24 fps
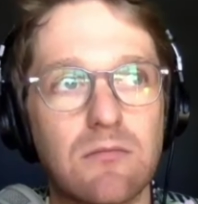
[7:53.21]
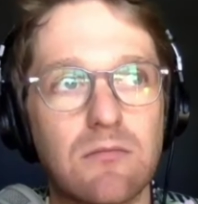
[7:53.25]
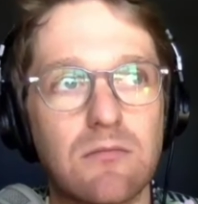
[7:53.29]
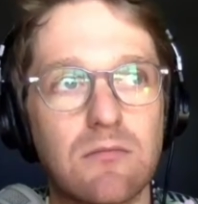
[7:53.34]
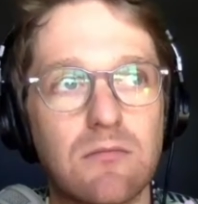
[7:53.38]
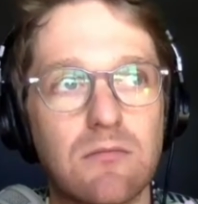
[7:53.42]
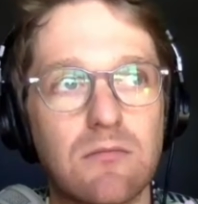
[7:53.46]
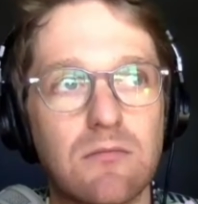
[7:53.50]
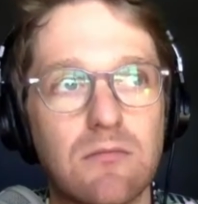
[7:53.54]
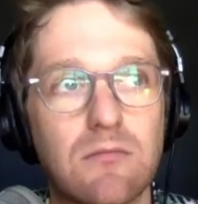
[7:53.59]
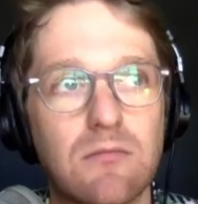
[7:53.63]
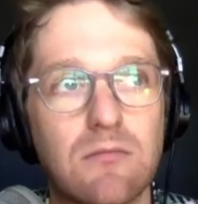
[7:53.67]

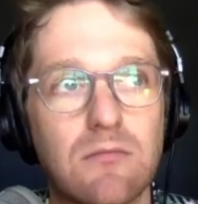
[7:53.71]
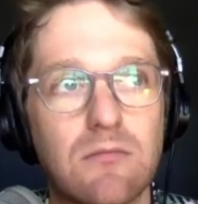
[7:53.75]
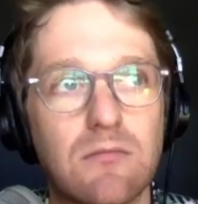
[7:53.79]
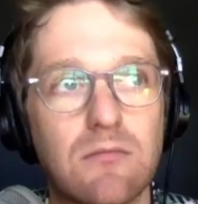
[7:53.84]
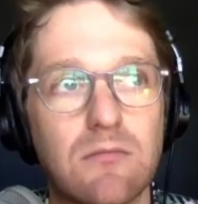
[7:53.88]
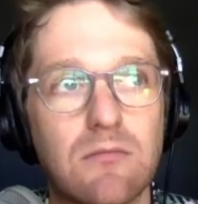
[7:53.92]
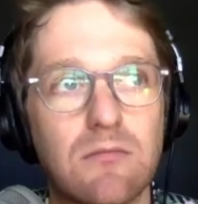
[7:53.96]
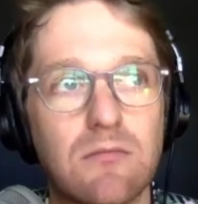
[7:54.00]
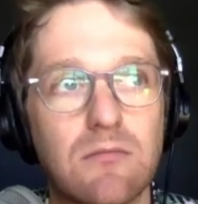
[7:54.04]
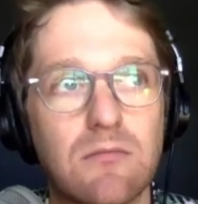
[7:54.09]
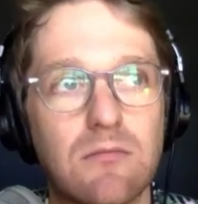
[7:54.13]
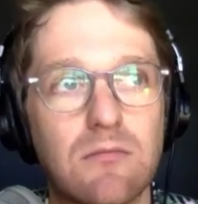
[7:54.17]
probably before
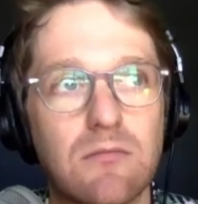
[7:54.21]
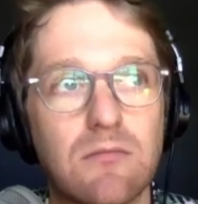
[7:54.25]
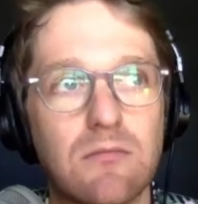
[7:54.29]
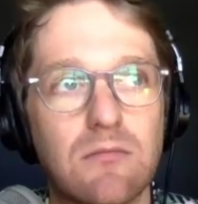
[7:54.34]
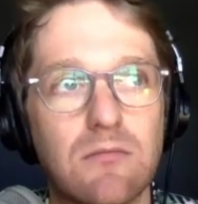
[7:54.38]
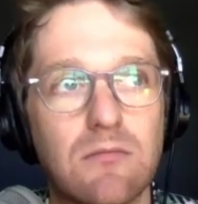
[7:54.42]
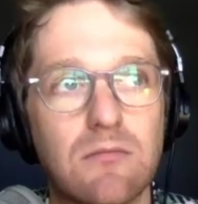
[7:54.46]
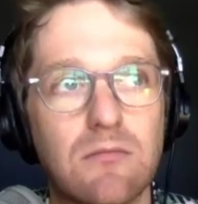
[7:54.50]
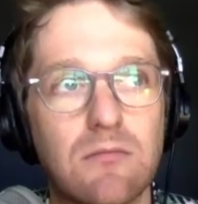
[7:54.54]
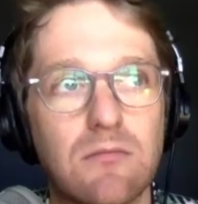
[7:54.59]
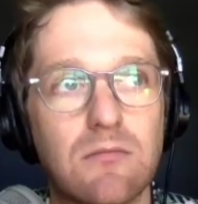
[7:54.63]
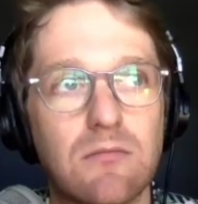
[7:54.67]
things
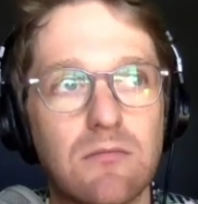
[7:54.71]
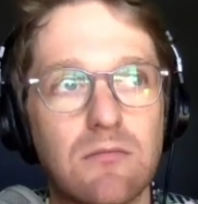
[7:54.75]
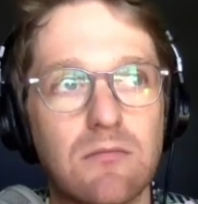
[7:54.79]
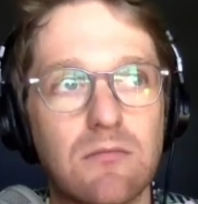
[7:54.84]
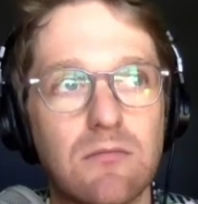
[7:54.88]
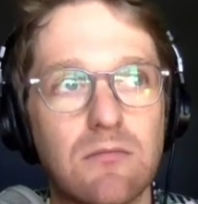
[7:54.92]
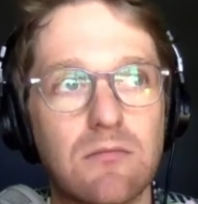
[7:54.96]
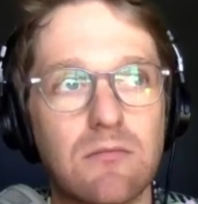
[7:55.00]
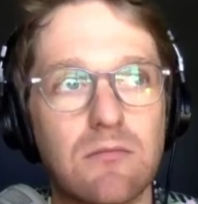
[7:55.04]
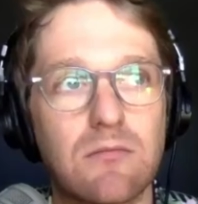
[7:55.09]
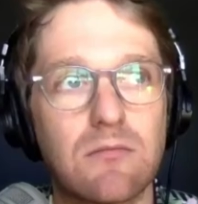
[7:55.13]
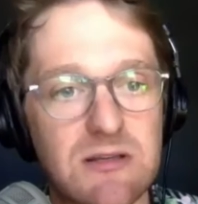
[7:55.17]
stabilize with
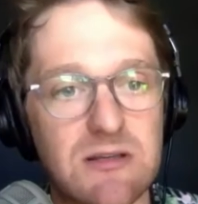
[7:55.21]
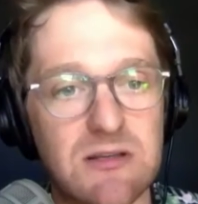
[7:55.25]
beans,